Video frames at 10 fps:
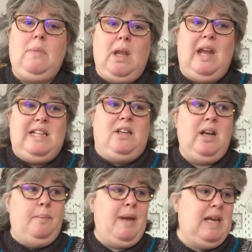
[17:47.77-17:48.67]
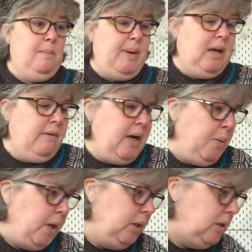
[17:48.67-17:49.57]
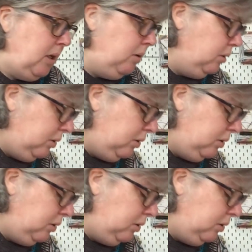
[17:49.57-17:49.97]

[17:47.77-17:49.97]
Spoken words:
it's going to make it bigger anyway. So